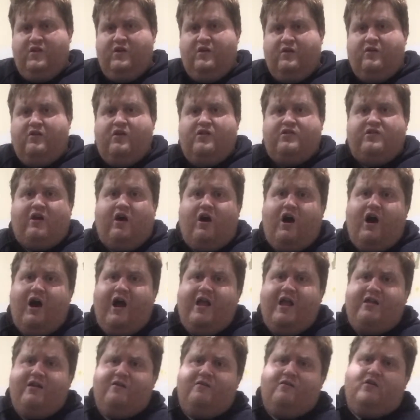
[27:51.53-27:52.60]
Because
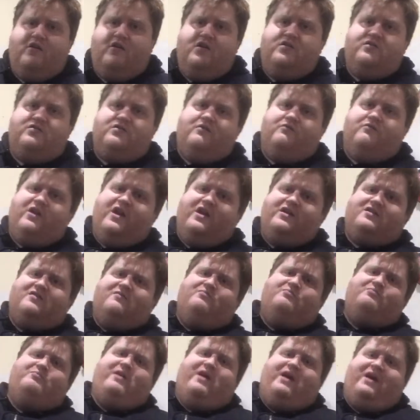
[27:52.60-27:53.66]
the
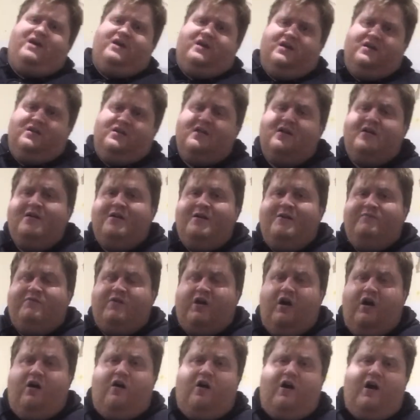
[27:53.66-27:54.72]
reason being,
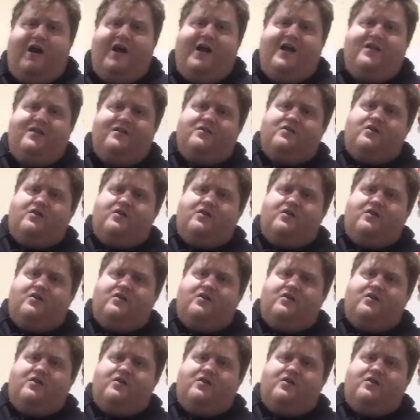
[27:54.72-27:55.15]
the higher